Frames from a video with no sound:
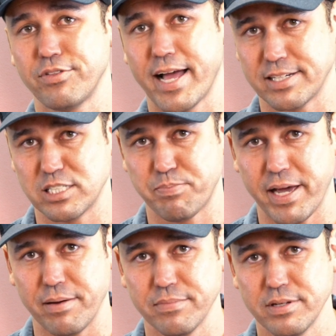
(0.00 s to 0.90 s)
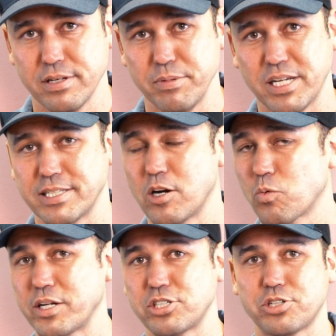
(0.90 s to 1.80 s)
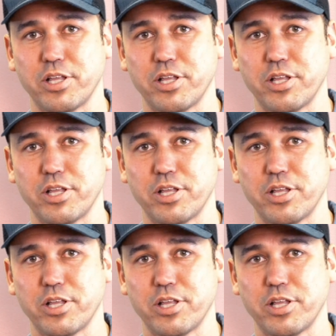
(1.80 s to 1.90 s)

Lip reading: flagged as spam because they don't register,